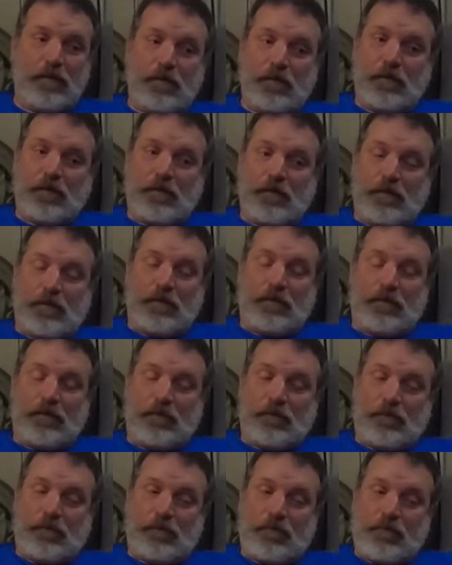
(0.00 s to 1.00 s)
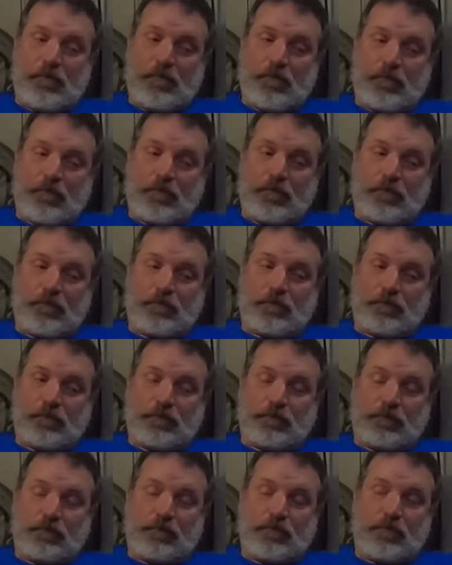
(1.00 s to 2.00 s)

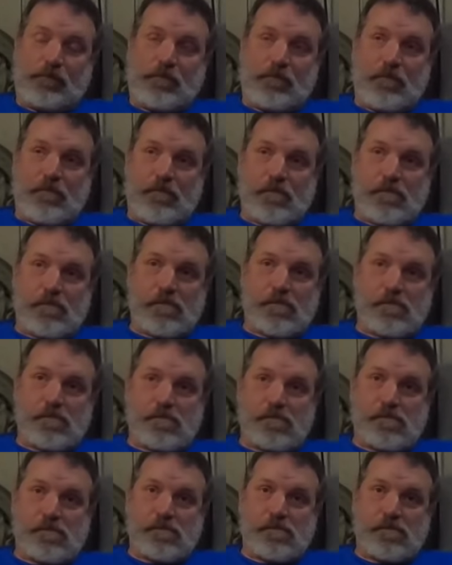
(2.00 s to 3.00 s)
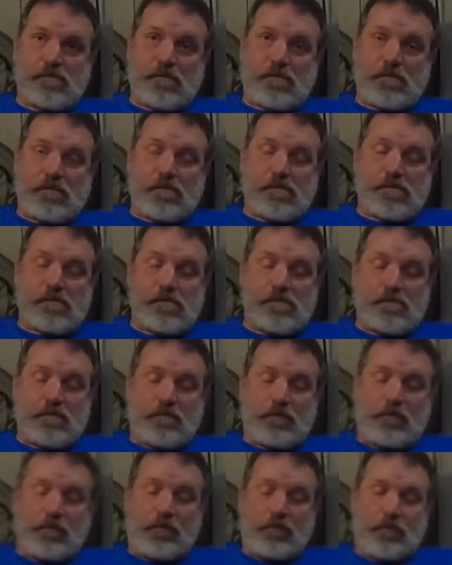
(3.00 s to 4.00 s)

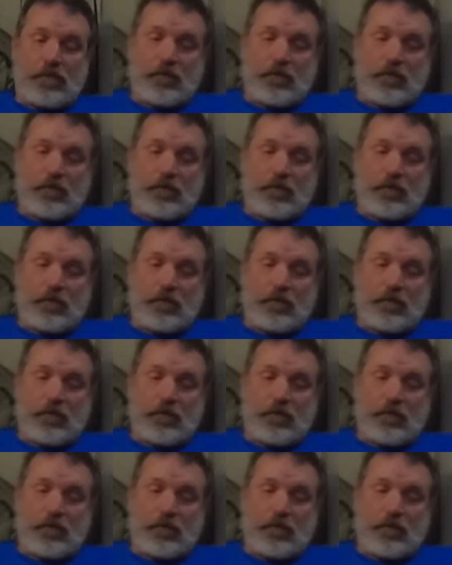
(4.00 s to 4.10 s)
(silent)